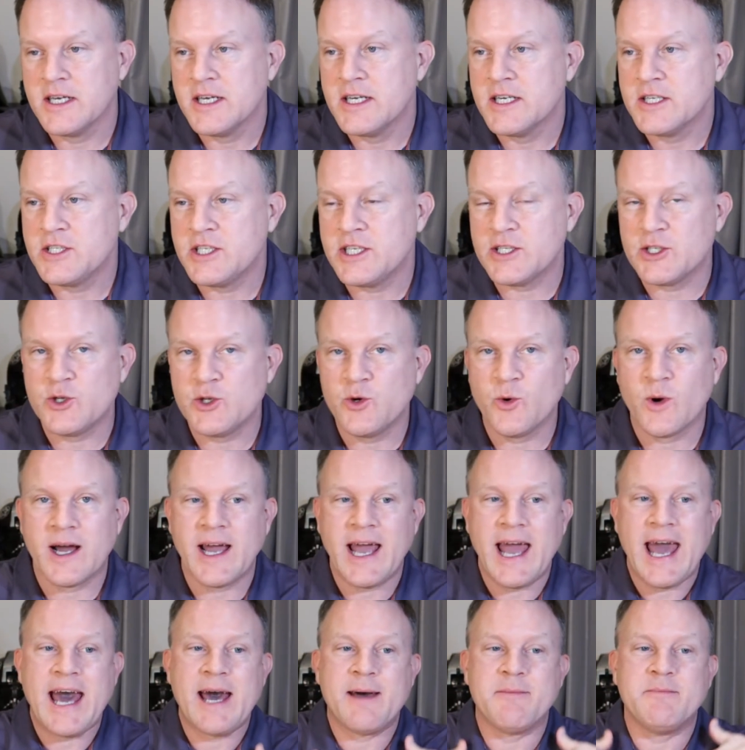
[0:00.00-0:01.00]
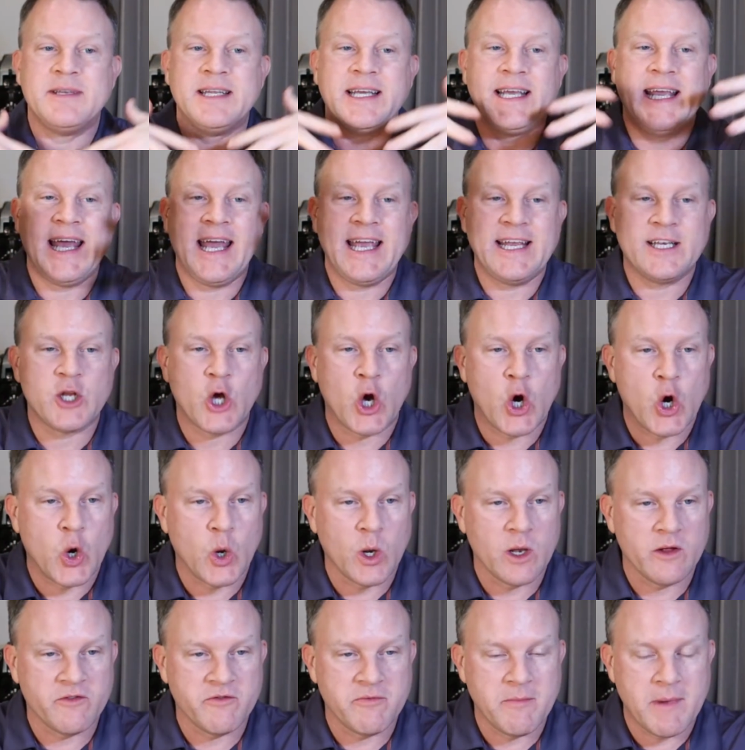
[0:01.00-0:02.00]
She is who I abdicate
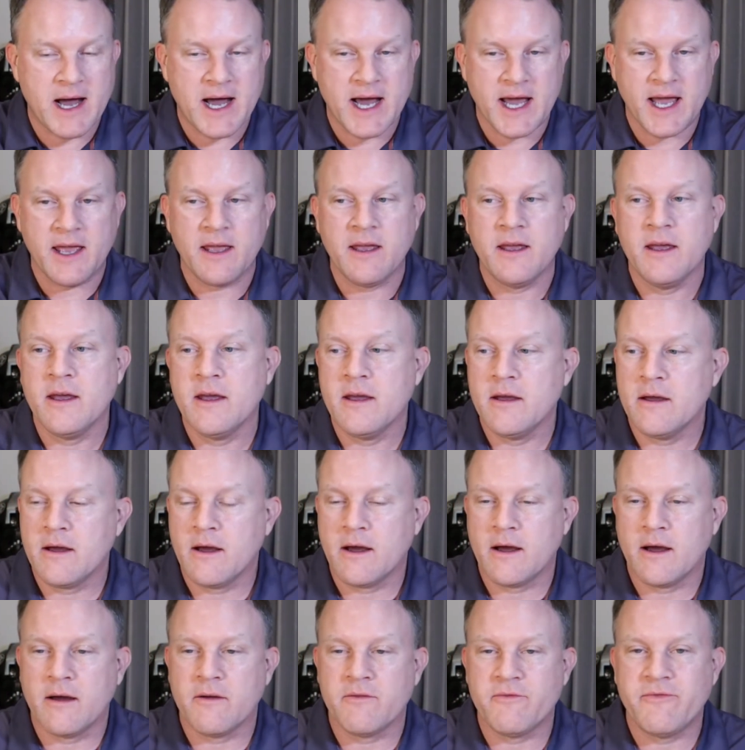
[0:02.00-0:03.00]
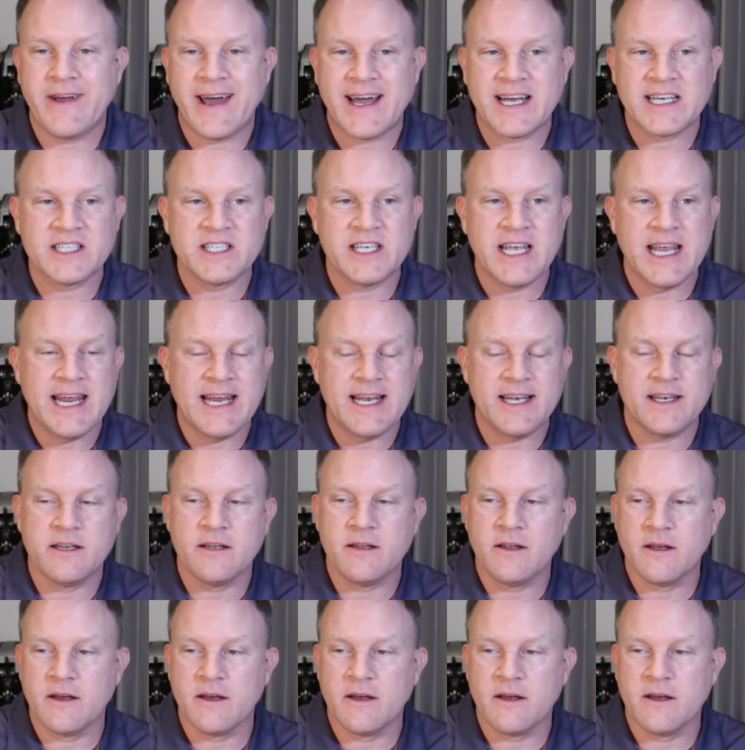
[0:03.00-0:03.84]
all of my vaccine